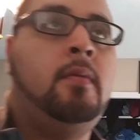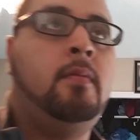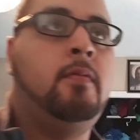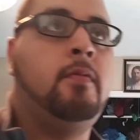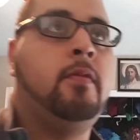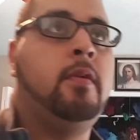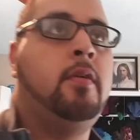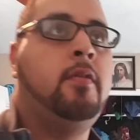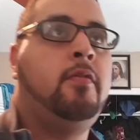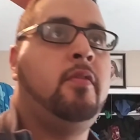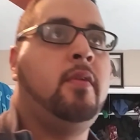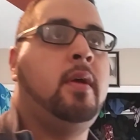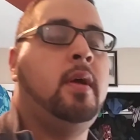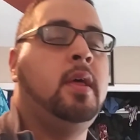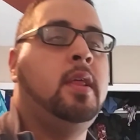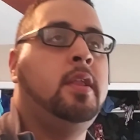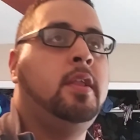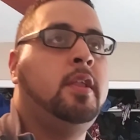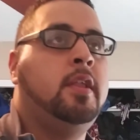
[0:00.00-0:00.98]

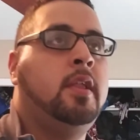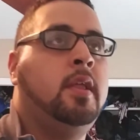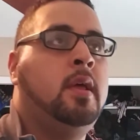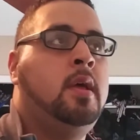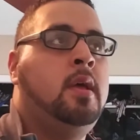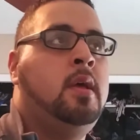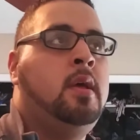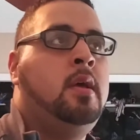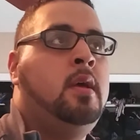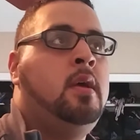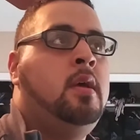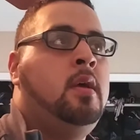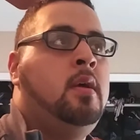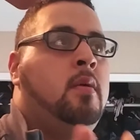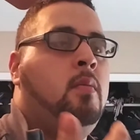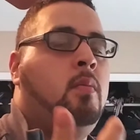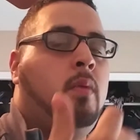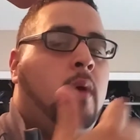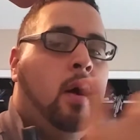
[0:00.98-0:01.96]

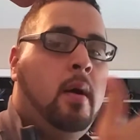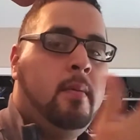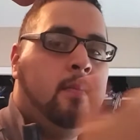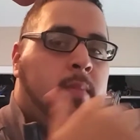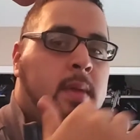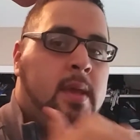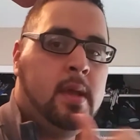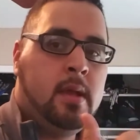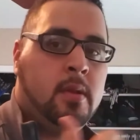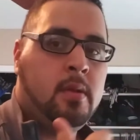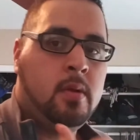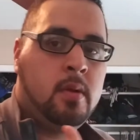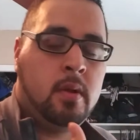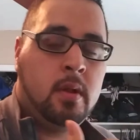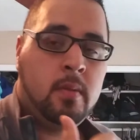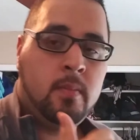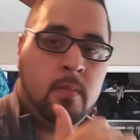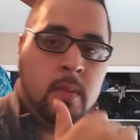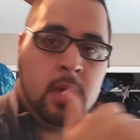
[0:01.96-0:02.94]
why me
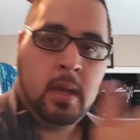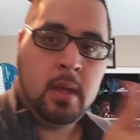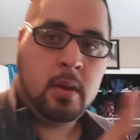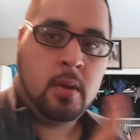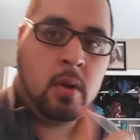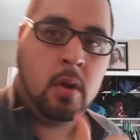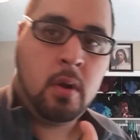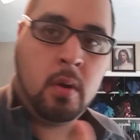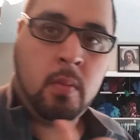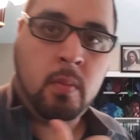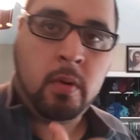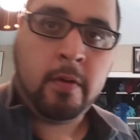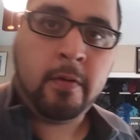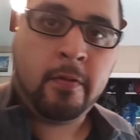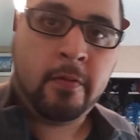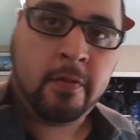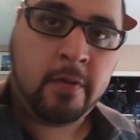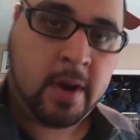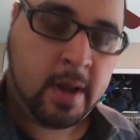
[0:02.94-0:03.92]
and her were
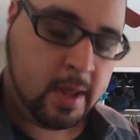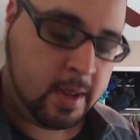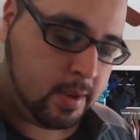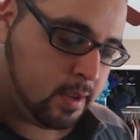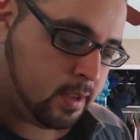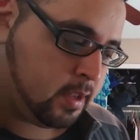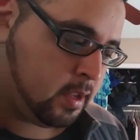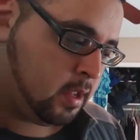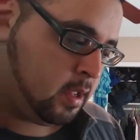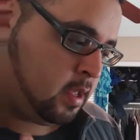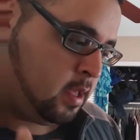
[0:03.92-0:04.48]
friends,